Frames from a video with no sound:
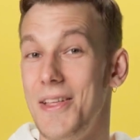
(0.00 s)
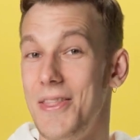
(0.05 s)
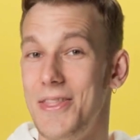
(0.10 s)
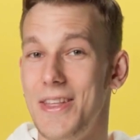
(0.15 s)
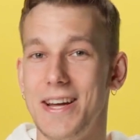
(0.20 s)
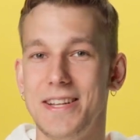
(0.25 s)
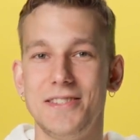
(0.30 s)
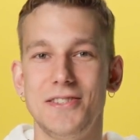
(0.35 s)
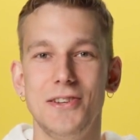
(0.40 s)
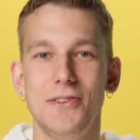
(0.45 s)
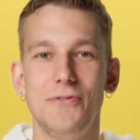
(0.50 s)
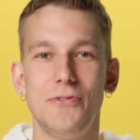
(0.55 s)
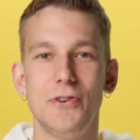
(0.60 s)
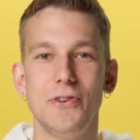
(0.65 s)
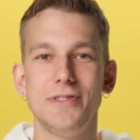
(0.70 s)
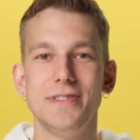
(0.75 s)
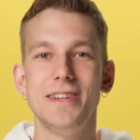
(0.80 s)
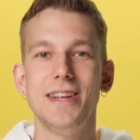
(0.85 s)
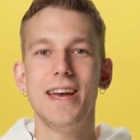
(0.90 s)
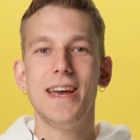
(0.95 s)
That's it
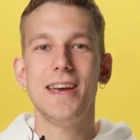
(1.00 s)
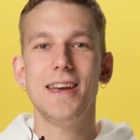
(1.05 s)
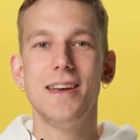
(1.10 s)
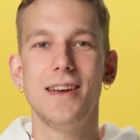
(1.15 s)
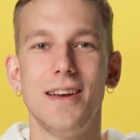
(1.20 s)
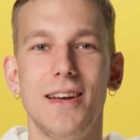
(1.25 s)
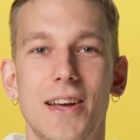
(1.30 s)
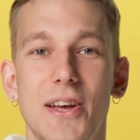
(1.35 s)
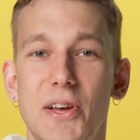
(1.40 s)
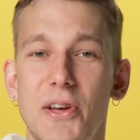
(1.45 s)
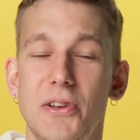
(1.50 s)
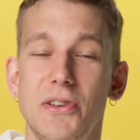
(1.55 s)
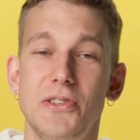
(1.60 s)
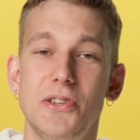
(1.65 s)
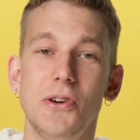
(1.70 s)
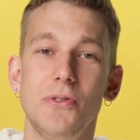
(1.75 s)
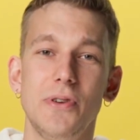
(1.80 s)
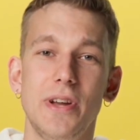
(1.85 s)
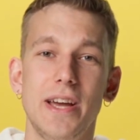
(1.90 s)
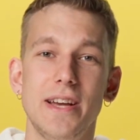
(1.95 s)
for today.
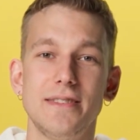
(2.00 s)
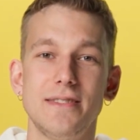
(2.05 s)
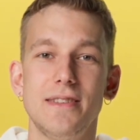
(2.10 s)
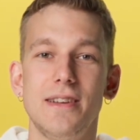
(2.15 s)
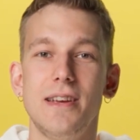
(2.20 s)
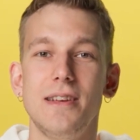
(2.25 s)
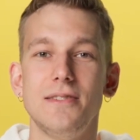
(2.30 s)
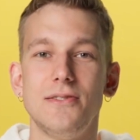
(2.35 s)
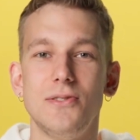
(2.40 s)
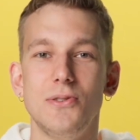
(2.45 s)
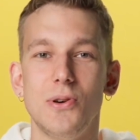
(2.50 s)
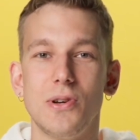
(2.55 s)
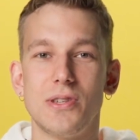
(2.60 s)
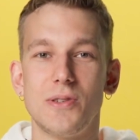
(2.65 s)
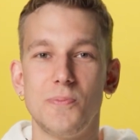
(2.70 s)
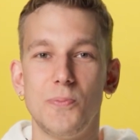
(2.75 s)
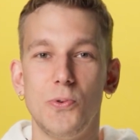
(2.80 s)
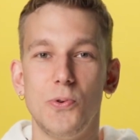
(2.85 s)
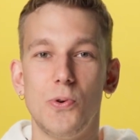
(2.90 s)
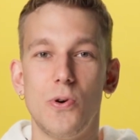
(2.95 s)
Don't hesitate to
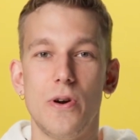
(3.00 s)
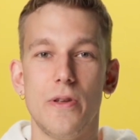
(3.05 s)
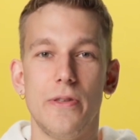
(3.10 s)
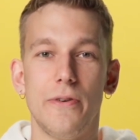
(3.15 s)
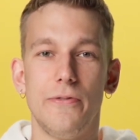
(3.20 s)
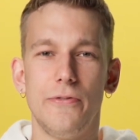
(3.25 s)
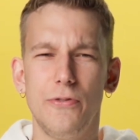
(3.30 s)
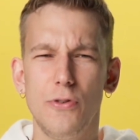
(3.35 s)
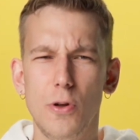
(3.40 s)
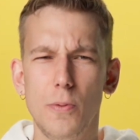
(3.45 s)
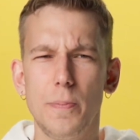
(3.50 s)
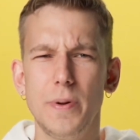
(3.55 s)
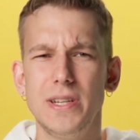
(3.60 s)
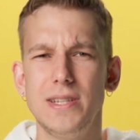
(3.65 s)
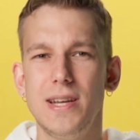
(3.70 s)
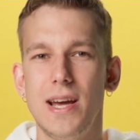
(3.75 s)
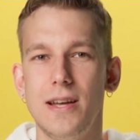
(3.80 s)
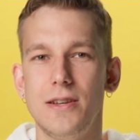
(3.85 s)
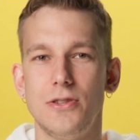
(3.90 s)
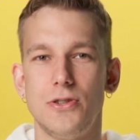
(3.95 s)
explore the full
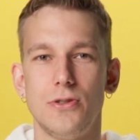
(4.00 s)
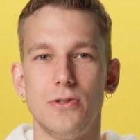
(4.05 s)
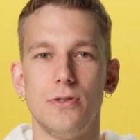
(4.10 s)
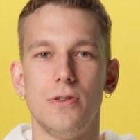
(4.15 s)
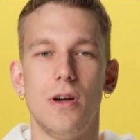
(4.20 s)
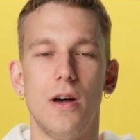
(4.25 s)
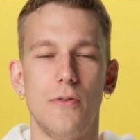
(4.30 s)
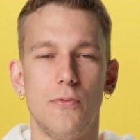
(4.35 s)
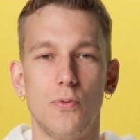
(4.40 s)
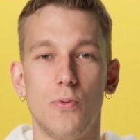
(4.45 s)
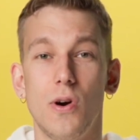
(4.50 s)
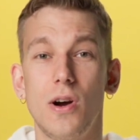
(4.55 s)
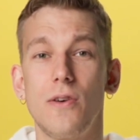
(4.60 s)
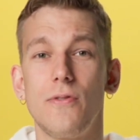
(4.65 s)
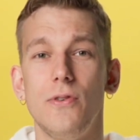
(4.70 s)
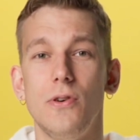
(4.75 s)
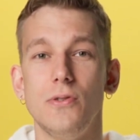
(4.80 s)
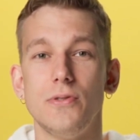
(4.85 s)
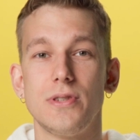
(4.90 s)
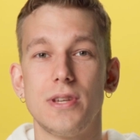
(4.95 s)
potential of
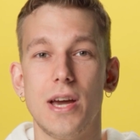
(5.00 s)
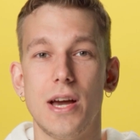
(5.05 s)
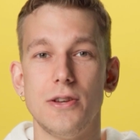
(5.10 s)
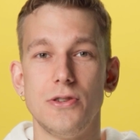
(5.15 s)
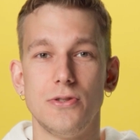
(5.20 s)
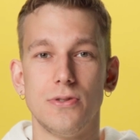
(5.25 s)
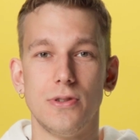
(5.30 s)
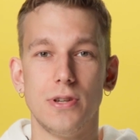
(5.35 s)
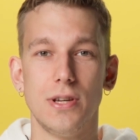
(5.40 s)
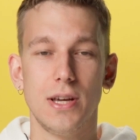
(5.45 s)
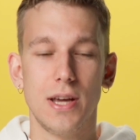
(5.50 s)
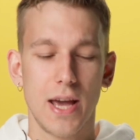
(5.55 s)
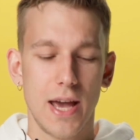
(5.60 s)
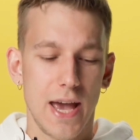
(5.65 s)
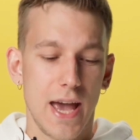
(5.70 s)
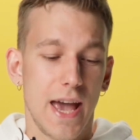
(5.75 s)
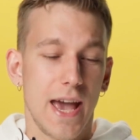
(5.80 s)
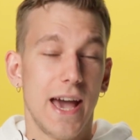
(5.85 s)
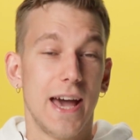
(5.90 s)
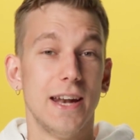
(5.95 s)
workflow scheduling
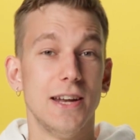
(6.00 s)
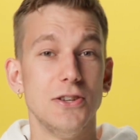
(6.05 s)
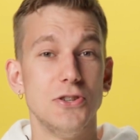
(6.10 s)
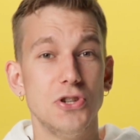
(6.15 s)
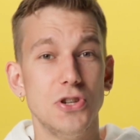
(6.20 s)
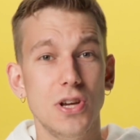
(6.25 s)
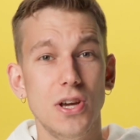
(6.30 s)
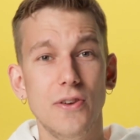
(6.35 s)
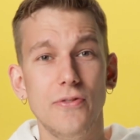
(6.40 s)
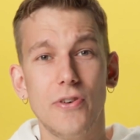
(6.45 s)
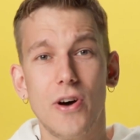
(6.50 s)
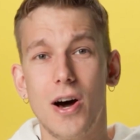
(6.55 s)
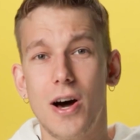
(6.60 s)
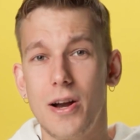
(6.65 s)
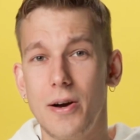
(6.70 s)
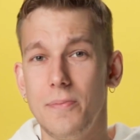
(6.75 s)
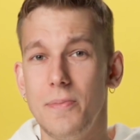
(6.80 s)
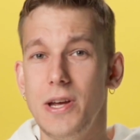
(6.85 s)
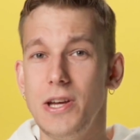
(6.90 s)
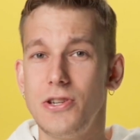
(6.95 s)
and achieve
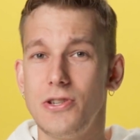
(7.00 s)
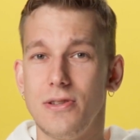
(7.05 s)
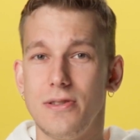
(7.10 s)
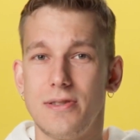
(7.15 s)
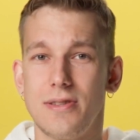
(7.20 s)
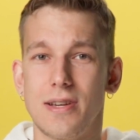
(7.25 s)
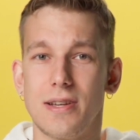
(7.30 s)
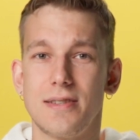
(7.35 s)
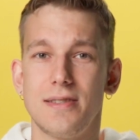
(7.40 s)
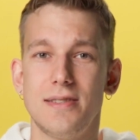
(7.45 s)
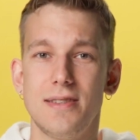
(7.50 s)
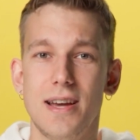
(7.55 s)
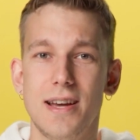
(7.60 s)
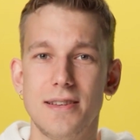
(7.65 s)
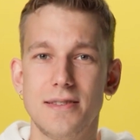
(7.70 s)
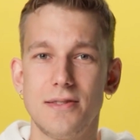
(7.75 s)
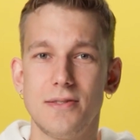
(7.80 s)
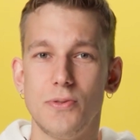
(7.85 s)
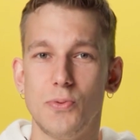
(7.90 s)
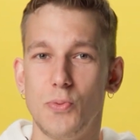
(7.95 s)
automation
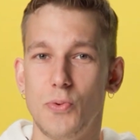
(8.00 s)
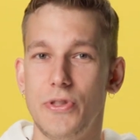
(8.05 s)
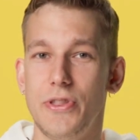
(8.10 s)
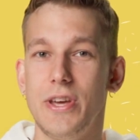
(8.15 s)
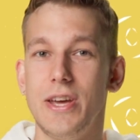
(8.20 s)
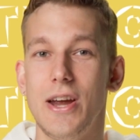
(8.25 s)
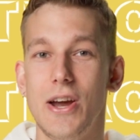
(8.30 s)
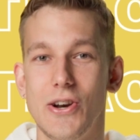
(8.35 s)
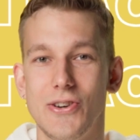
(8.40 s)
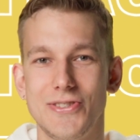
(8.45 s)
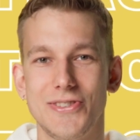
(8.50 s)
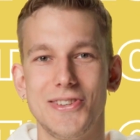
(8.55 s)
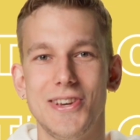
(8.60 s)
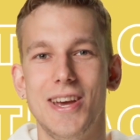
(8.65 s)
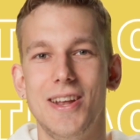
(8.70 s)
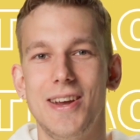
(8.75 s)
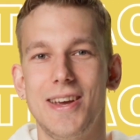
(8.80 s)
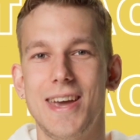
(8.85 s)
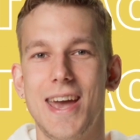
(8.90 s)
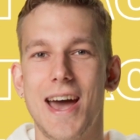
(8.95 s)
success with the
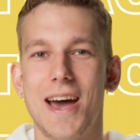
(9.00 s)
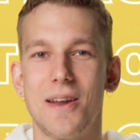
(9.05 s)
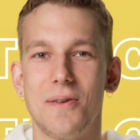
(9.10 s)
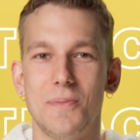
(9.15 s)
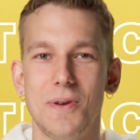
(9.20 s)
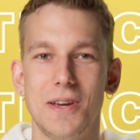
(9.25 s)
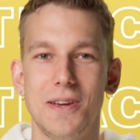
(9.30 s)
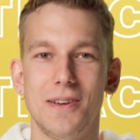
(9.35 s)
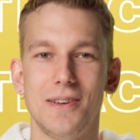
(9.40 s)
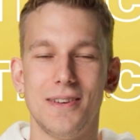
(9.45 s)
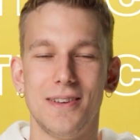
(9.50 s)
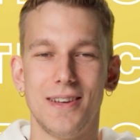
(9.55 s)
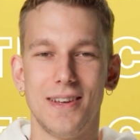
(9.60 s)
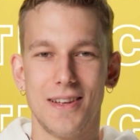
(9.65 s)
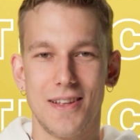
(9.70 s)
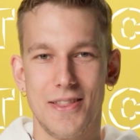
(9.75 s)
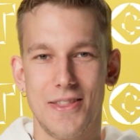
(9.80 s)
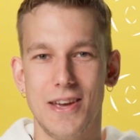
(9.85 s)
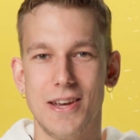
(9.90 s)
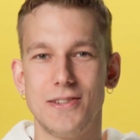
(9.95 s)
AirSlate Academy.
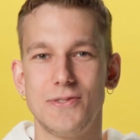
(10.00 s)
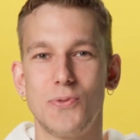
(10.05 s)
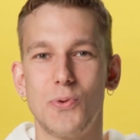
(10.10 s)
Thanks